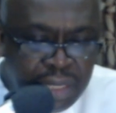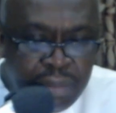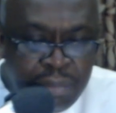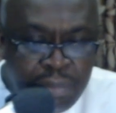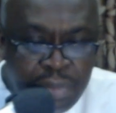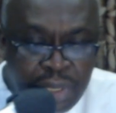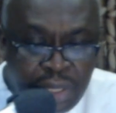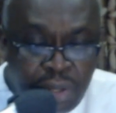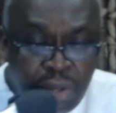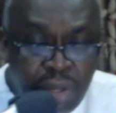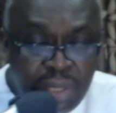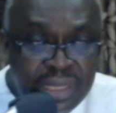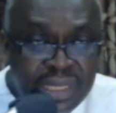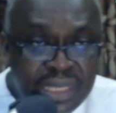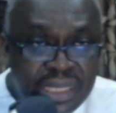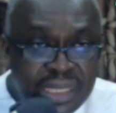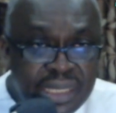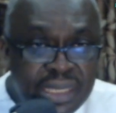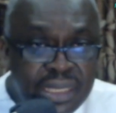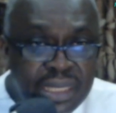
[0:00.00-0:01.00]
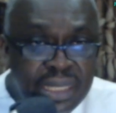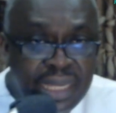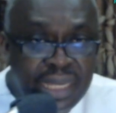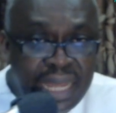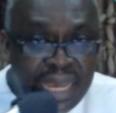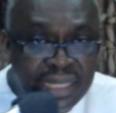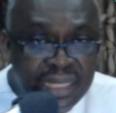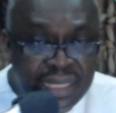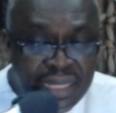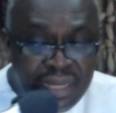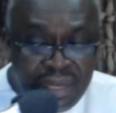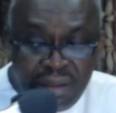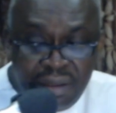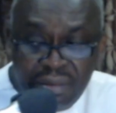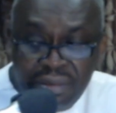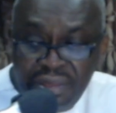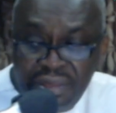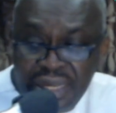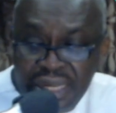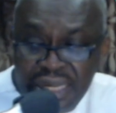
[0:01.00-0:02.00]
because there's
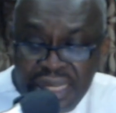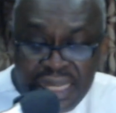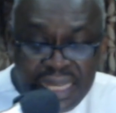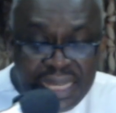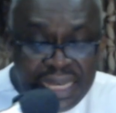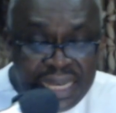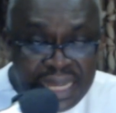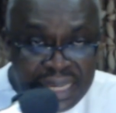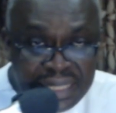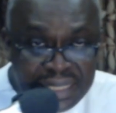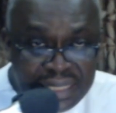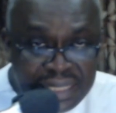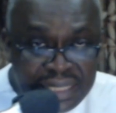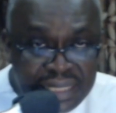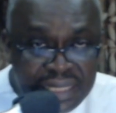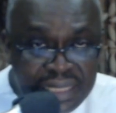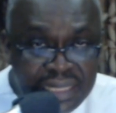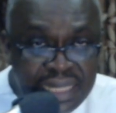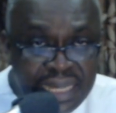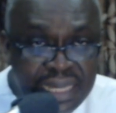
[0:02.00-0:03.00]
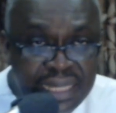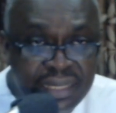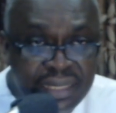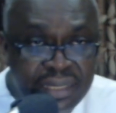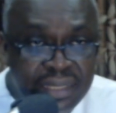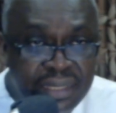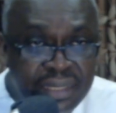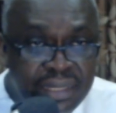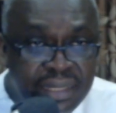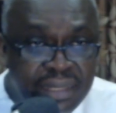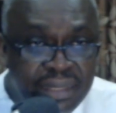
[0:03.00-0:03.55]
nothing in existence